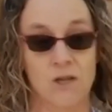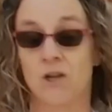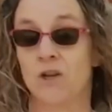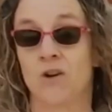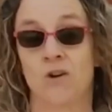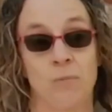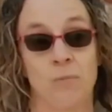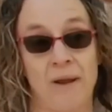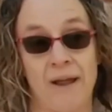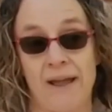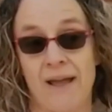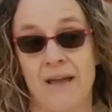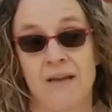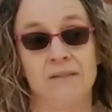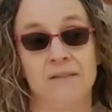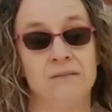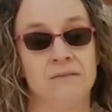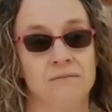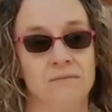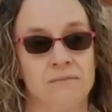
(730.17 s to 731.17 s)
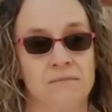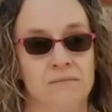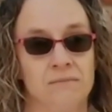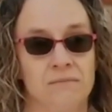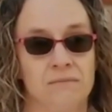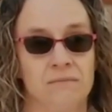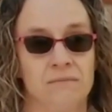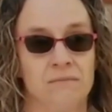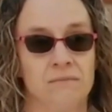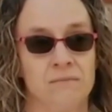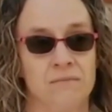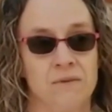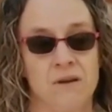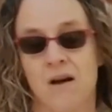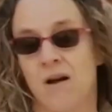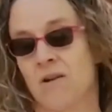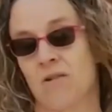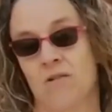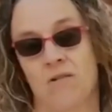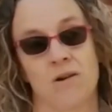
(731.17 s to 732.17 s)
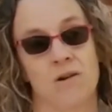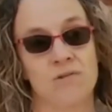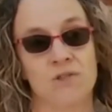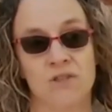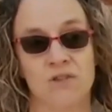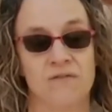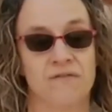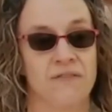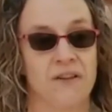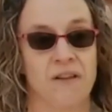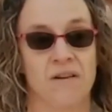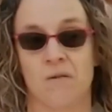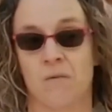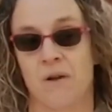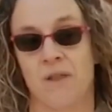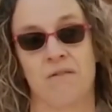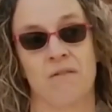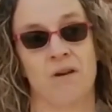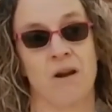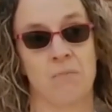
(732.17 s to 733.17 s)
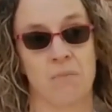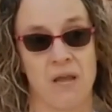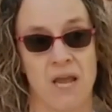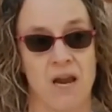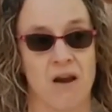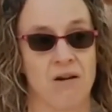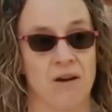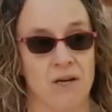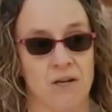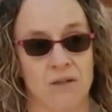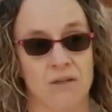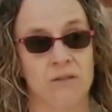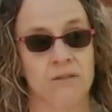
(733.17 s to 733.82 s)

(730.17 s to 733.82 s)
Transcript: or bad, on her own 2 feet, or whether I'm carrying her,